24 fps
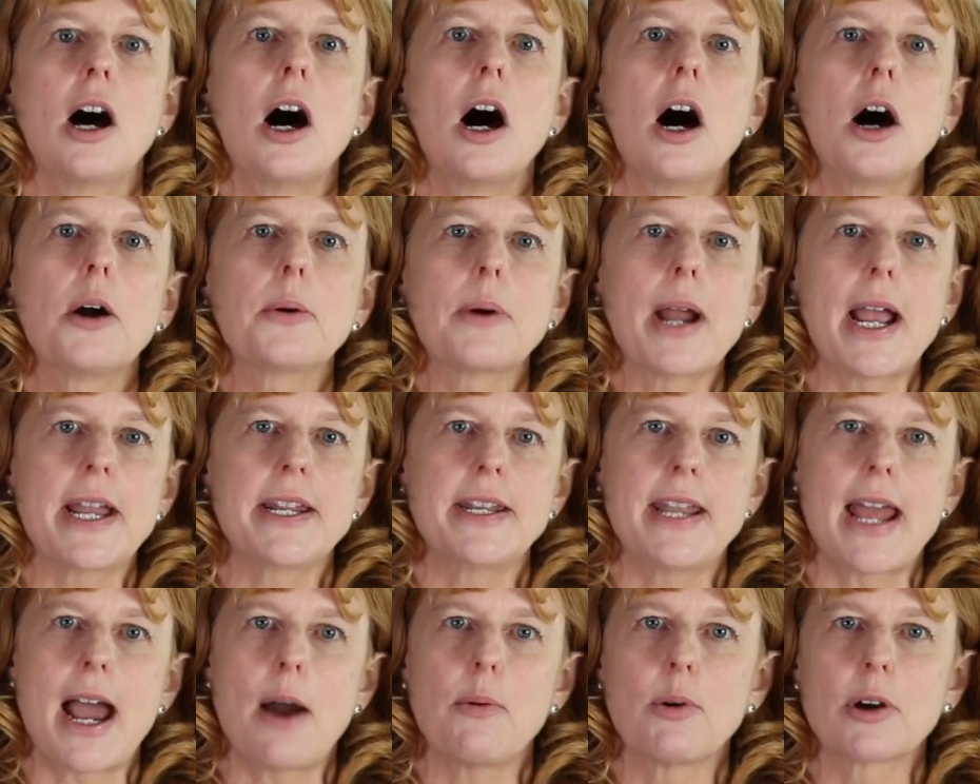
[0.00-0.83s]
All right,
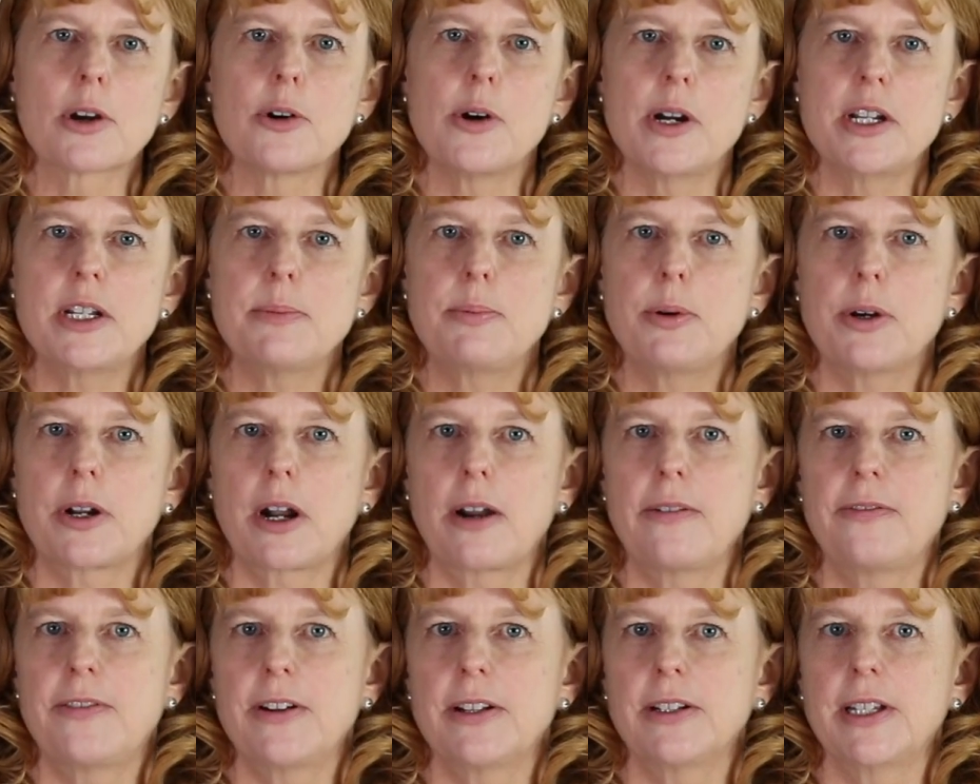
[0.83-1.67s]
now we're going to put
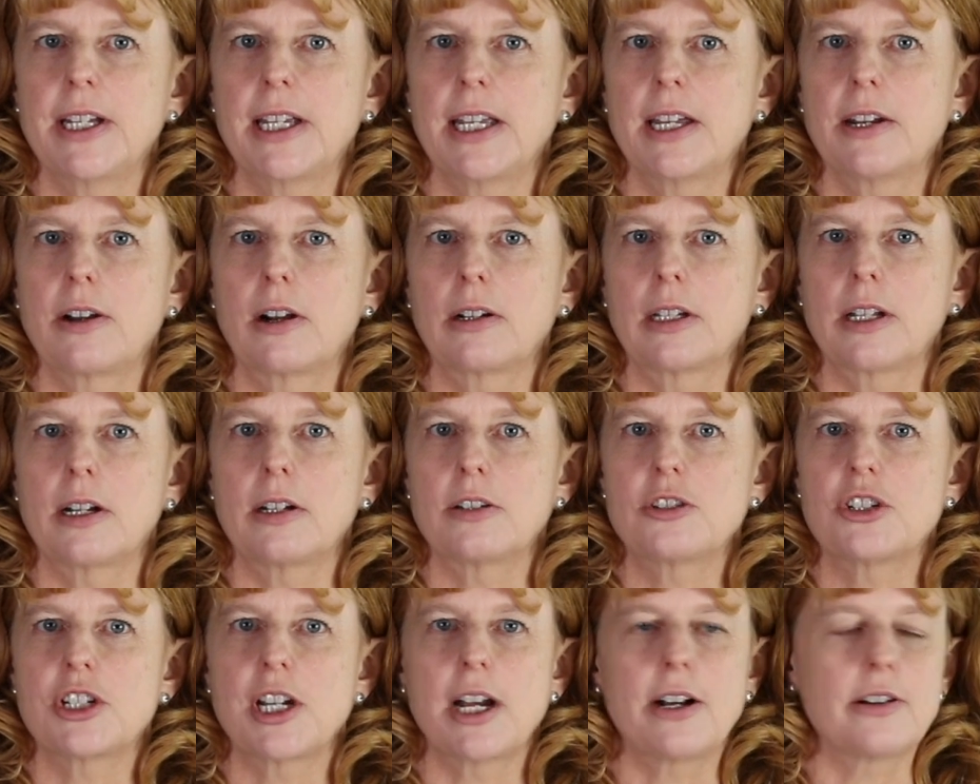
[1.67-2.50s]
our filling in our little
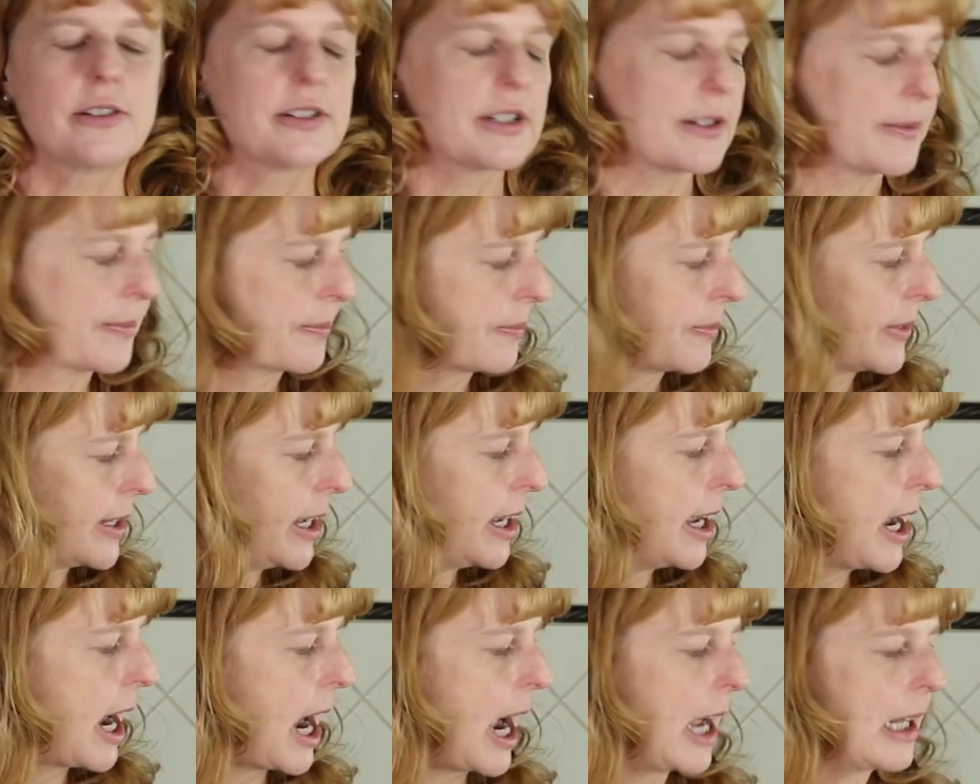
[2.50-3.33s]
shells.
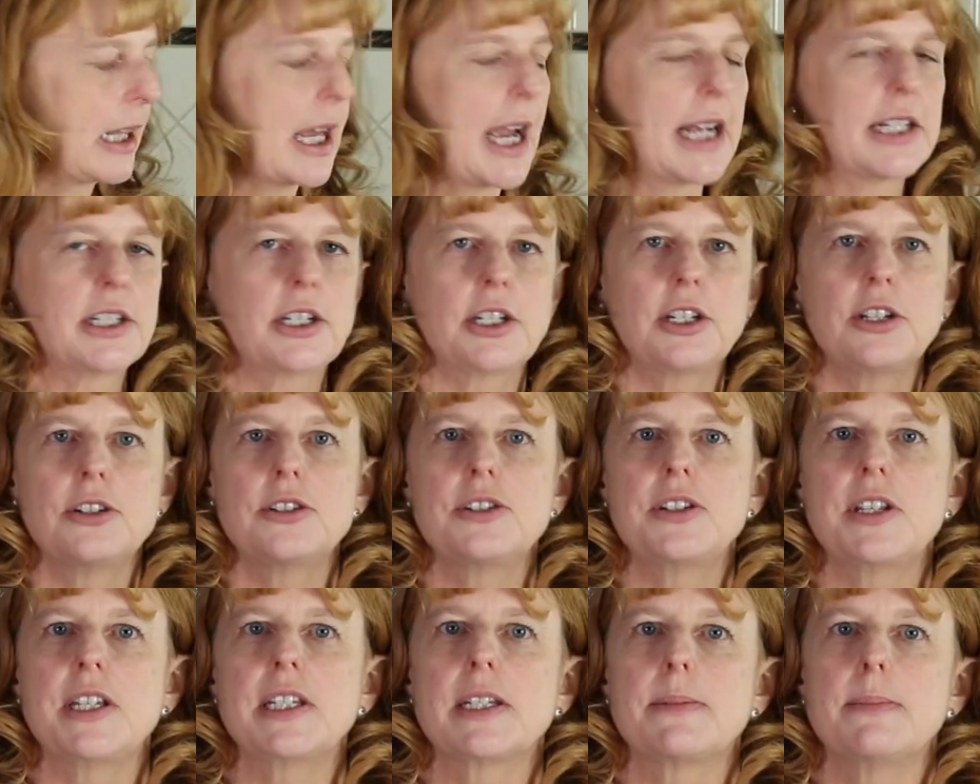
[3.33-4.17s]
I like to
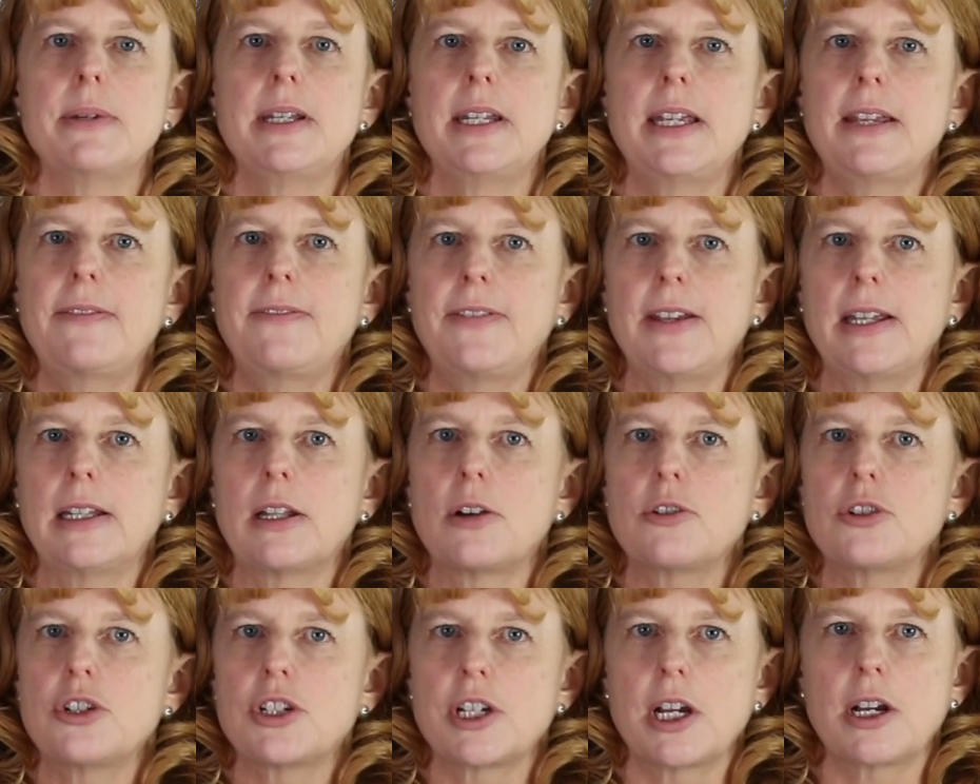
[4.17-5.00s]
use these mini
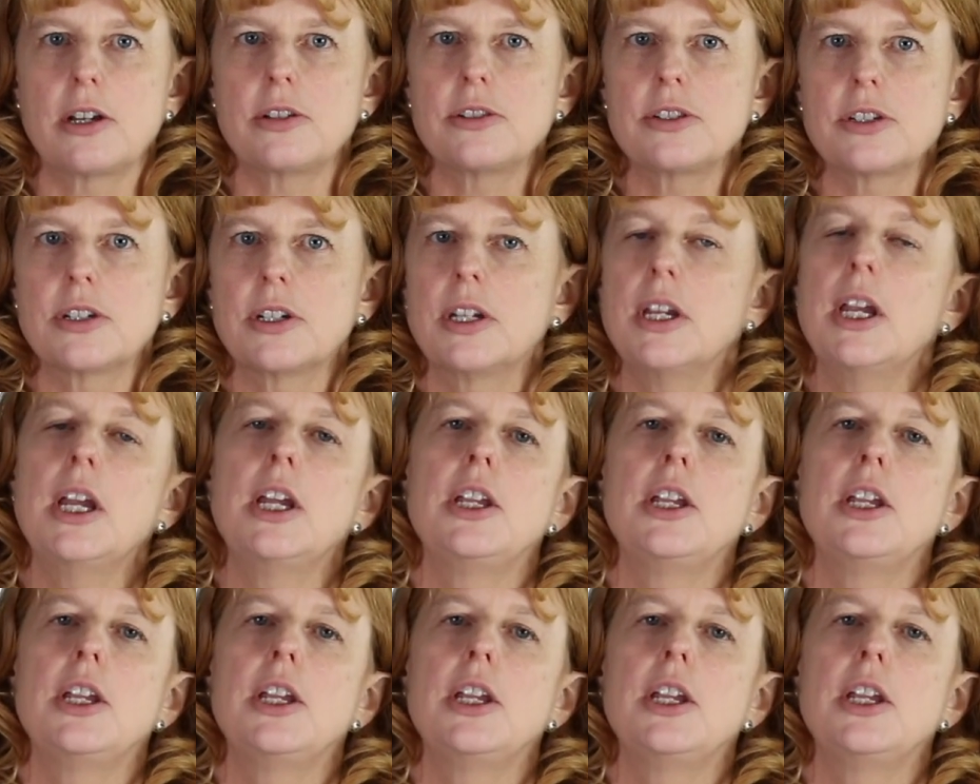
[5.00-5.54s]
phyllo shells.